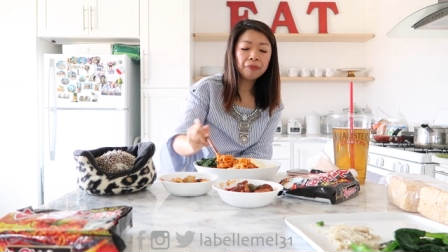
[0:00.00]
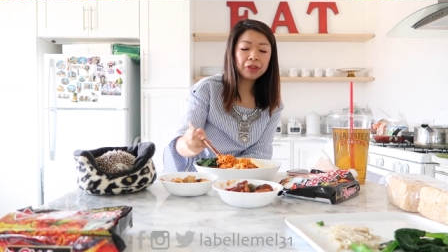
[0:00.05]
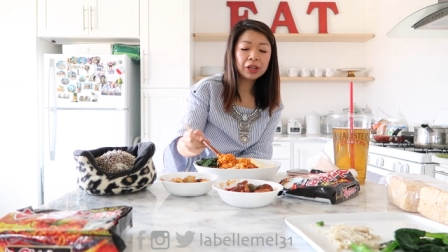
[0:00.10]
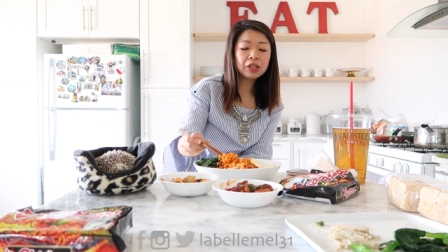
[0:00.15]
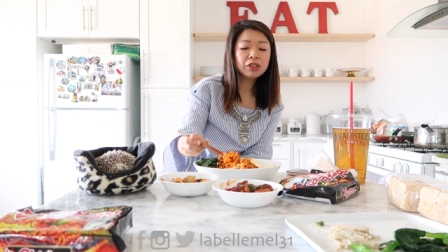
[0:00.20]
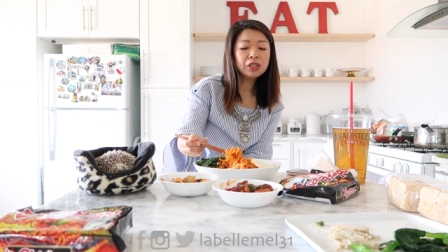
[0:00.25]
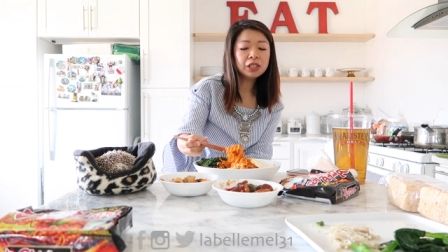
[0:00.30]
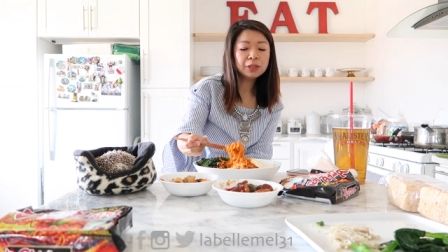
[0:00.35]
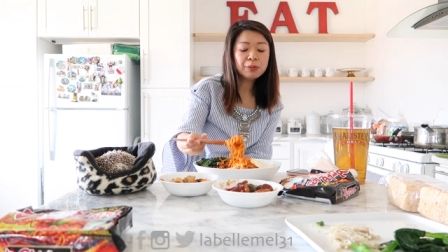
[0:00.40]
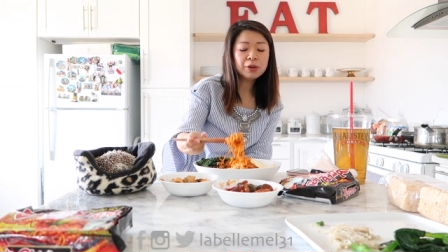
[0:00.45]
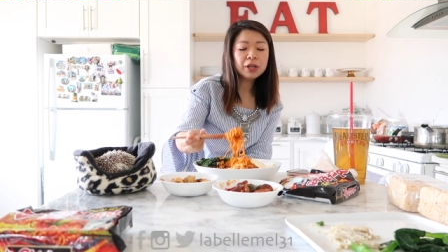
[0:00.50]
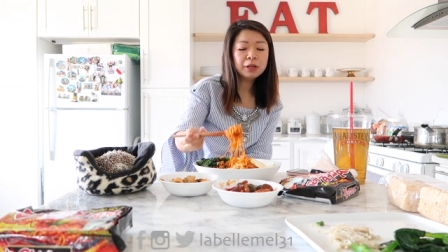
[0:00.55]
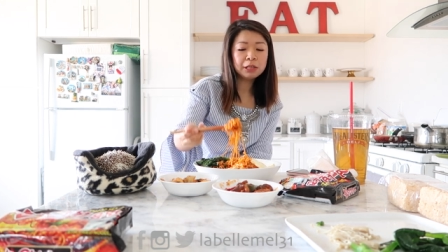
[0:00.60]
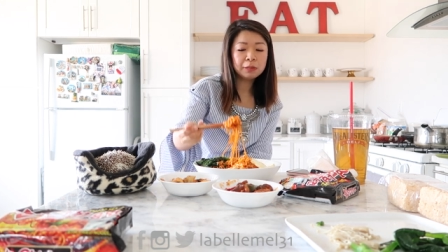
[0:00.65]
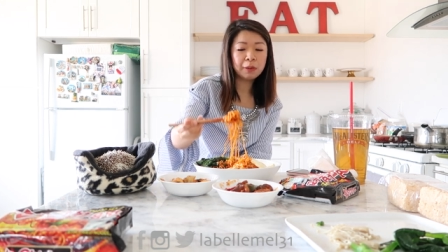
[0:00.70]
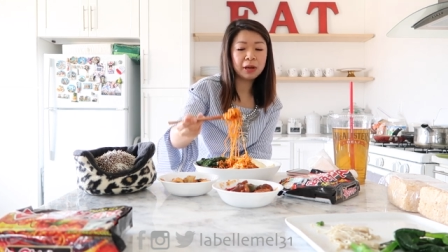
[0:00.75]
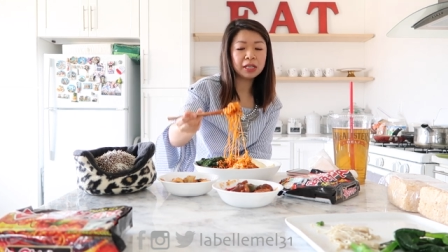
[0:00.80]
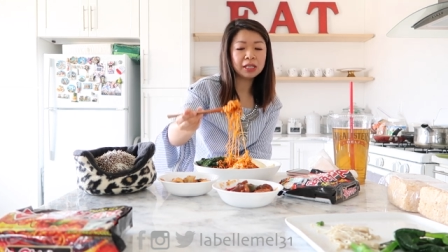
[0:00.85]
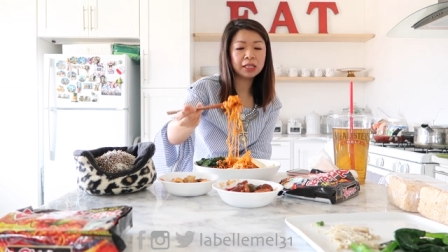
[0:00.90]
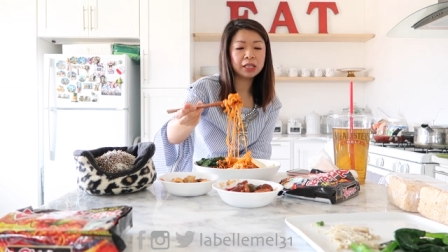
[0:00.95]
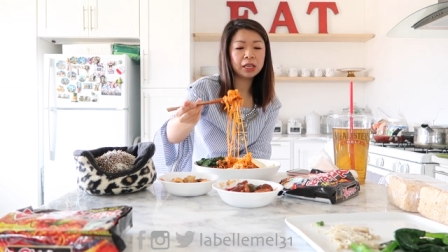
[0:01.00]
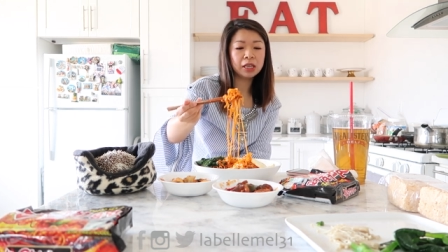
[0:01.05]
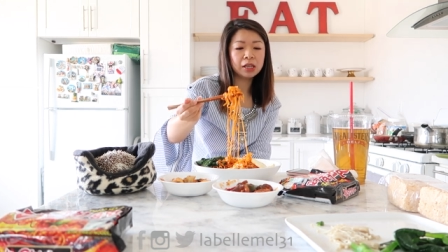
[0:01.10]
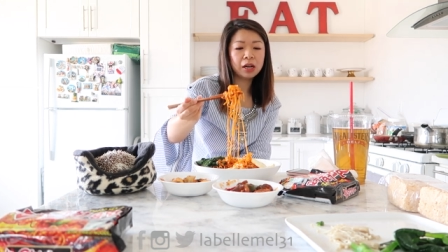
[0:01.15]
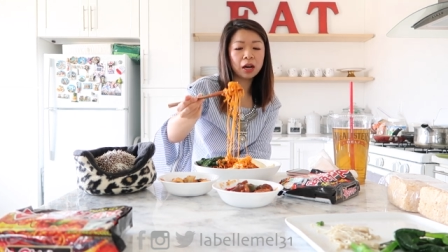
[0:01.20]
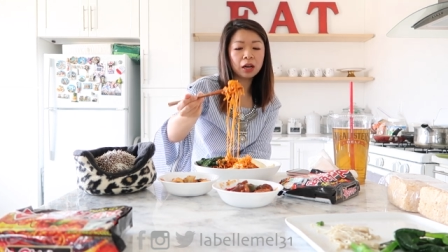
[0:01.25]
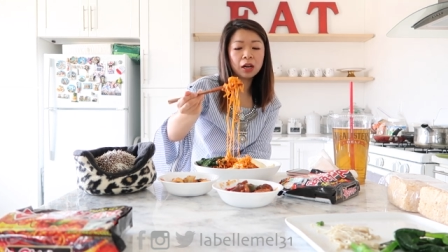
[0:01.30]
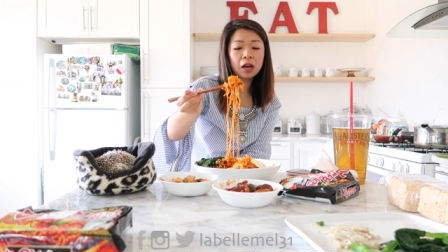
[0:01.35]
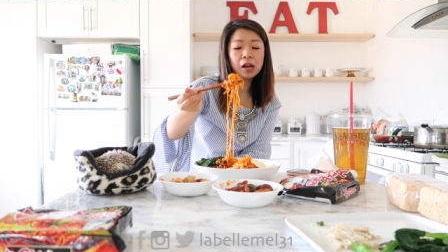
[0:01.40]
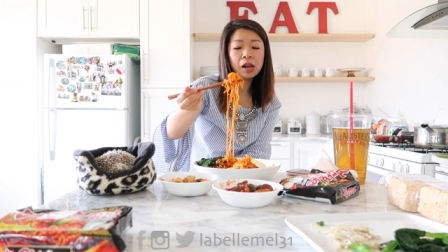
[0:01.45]
This is pretty spicy,
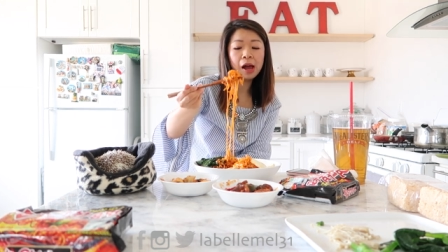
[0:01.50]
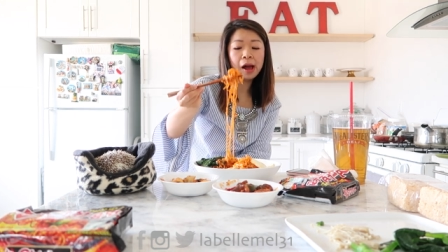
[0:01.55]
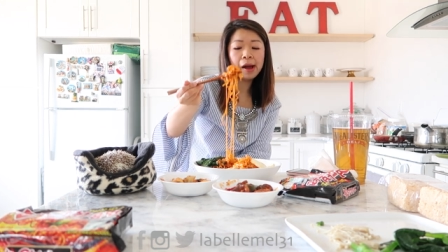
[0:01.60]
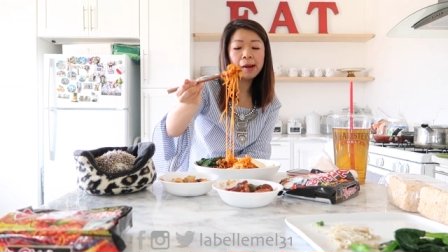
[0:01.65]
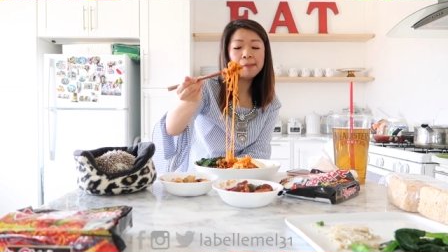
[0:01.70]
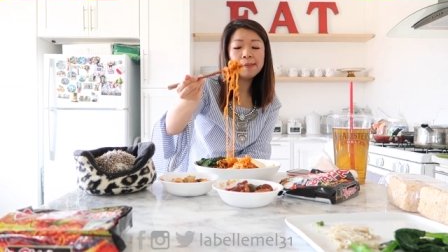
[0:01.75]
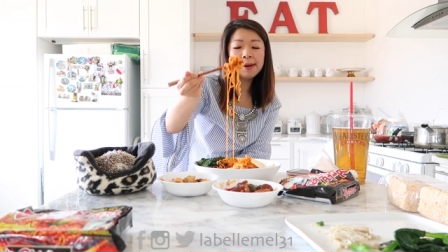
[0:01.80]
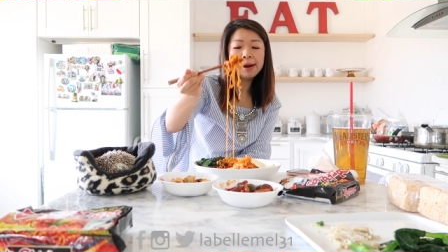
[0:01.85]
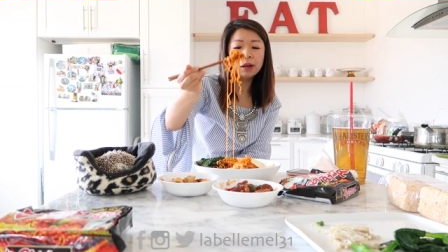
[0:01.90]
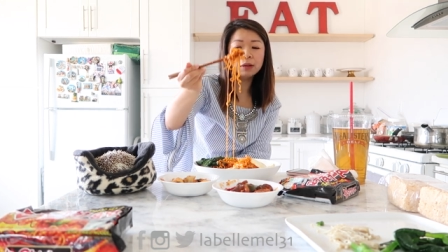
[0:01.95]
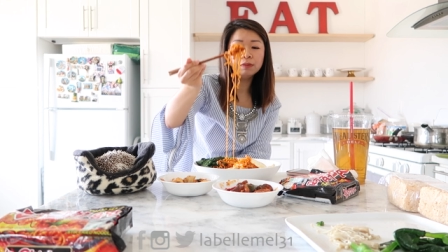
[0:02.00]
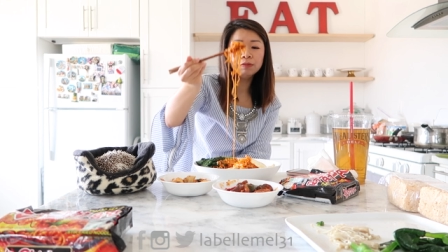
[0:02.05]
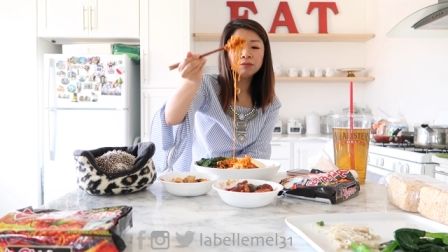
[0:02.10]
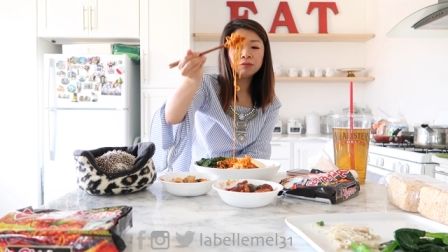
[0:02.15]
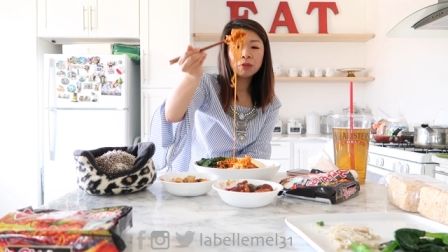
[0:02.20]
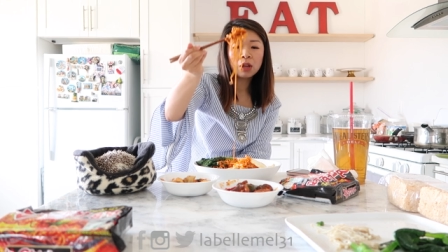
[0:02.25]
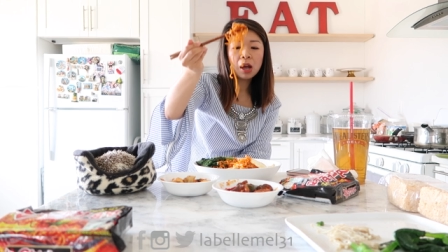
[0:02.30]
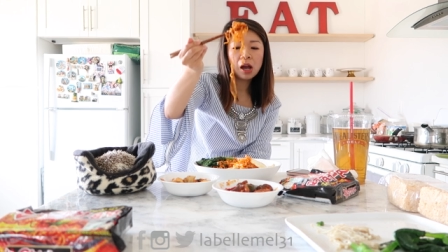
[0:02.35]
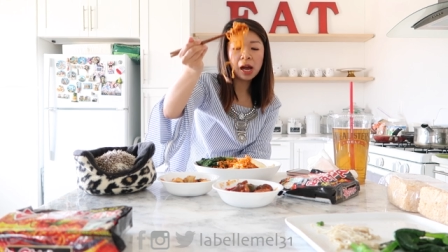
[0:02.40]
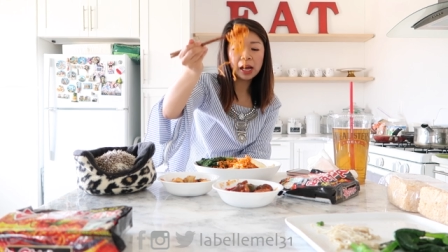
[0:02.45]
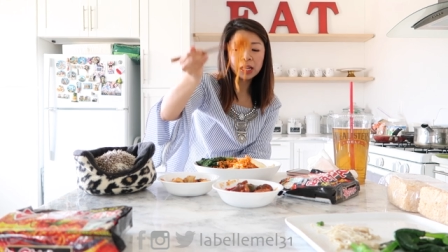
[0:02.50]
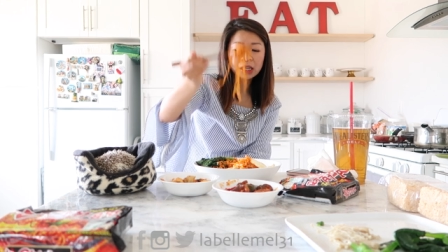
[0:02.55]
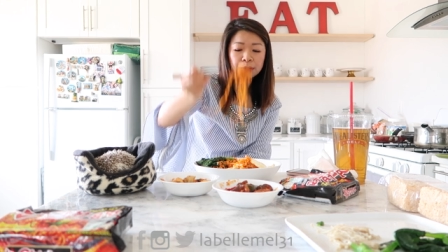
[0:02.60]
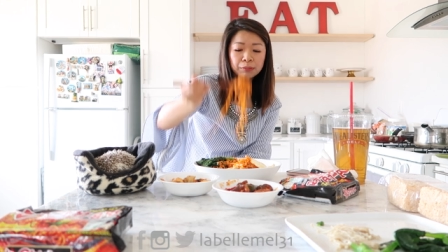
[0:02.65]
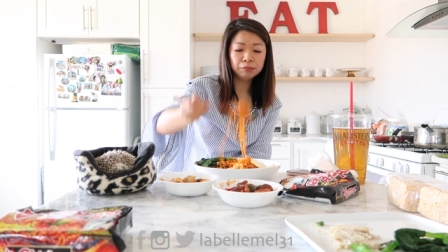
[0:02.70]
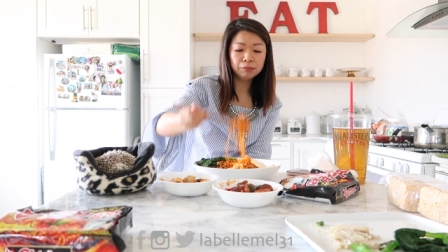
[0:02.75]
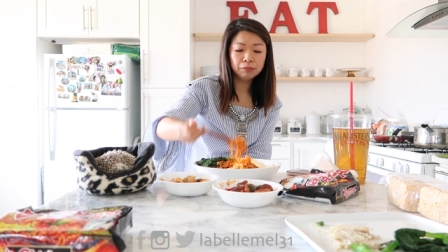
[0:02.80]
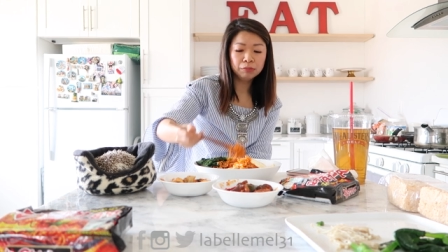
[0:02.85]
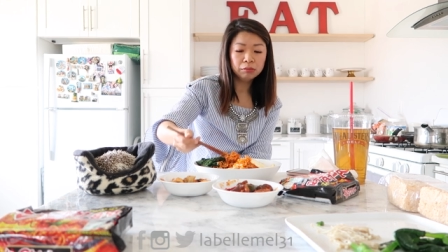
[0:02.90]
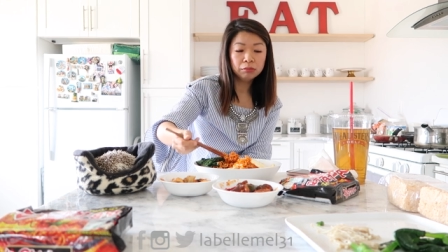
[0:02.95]
not gonna lie, but I
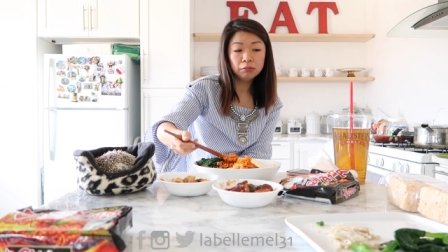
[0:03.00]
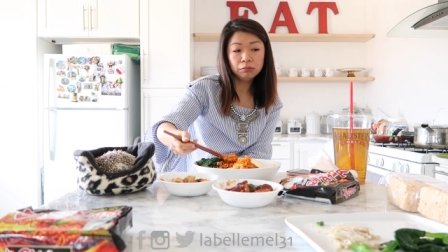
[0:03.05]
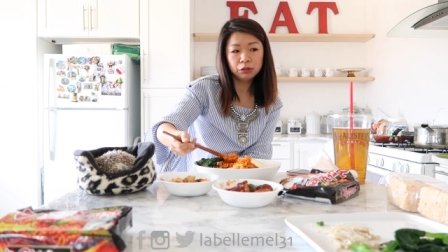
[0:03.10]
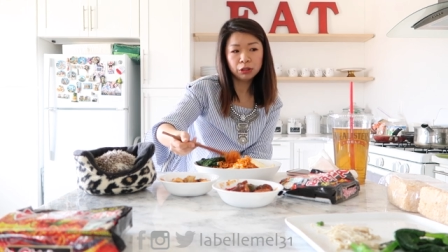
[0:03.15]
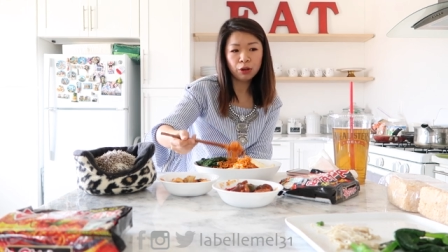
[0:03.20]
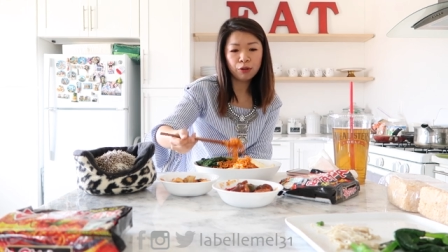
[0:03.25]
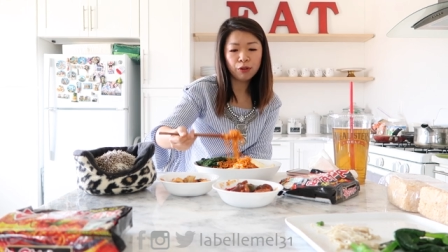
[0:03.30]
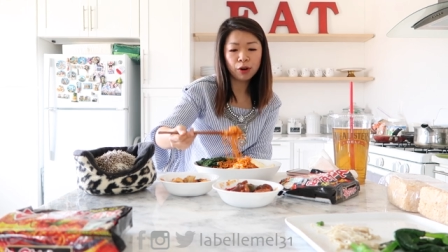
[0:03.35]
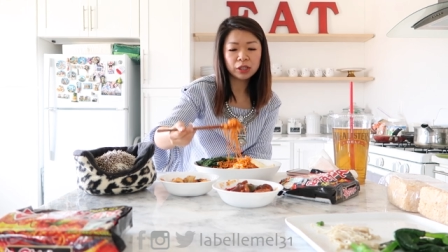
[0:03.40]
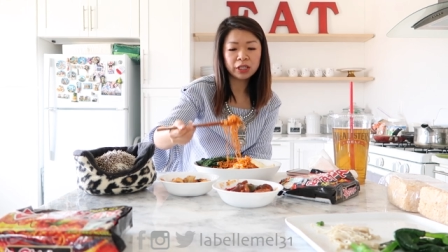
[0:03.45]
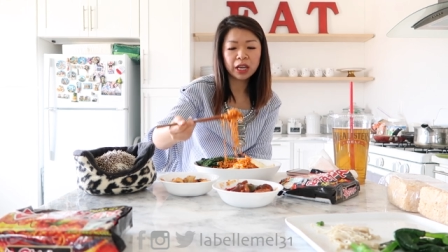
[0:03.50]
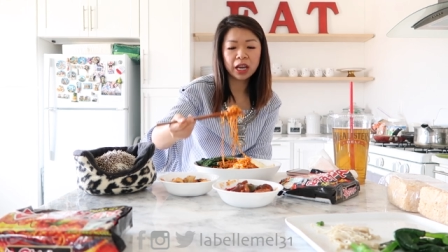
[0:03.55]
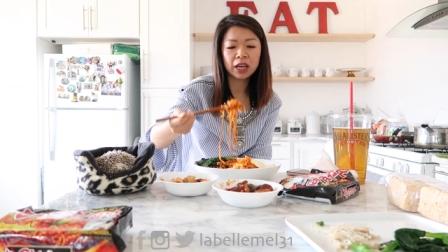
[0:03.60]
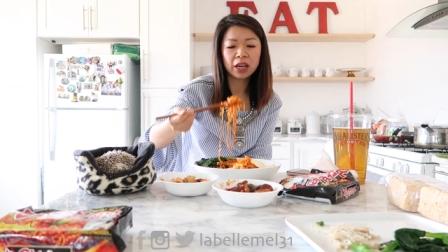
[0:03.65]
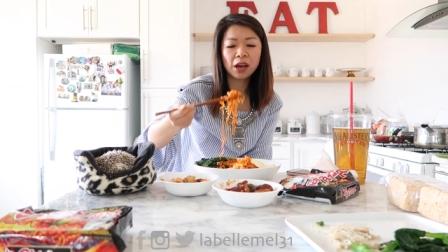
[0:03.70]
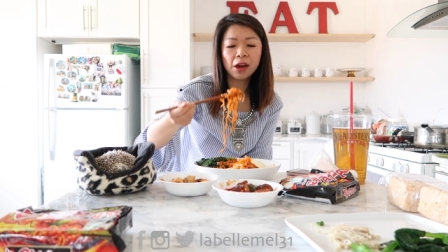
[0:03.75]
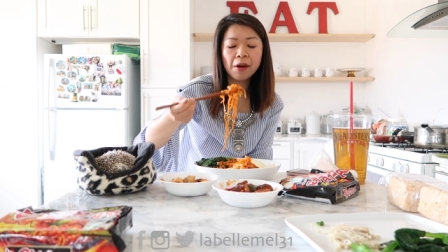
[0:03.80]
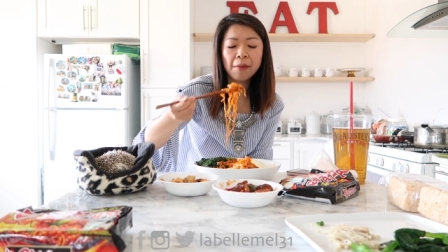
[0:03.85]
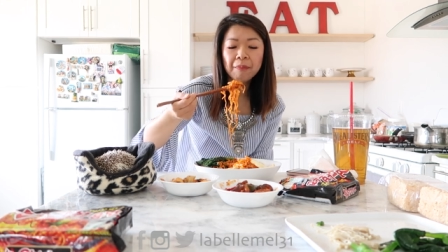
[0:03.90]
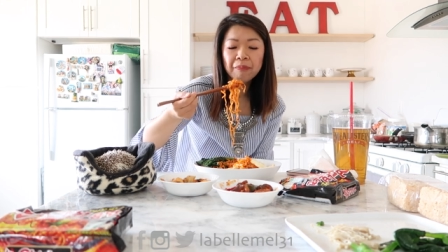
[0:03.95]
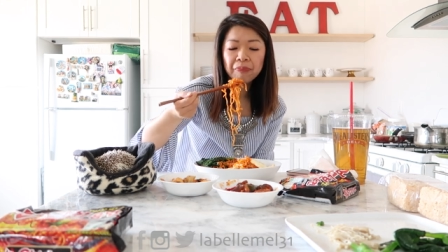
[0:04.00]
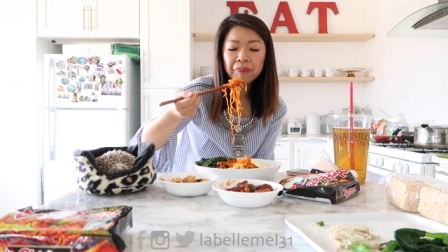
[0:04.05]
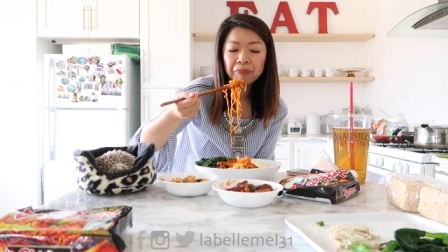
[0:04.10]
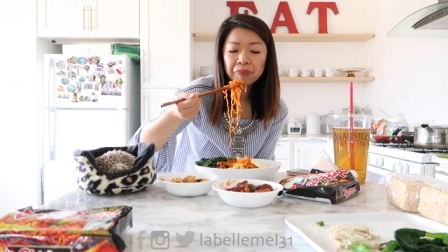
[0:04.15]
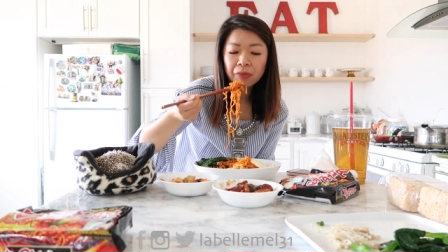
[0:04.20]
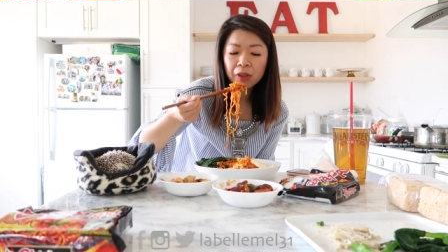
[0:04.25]
can so far take it.